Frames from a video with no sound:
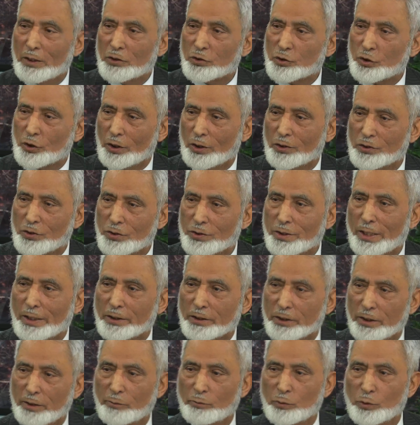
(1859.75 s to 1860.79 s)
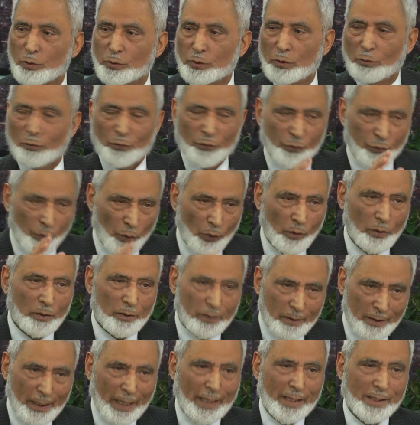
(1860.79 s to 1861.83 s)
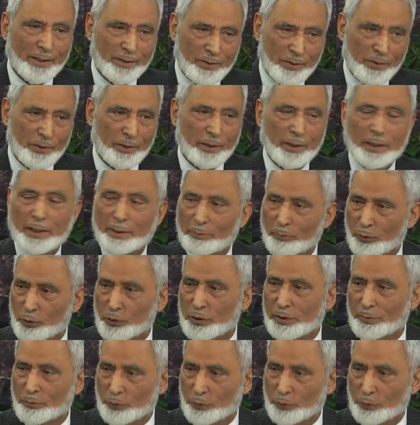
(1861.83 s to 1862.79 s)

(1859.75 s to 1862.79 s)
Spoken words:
churches and give you the full rights in a Muslim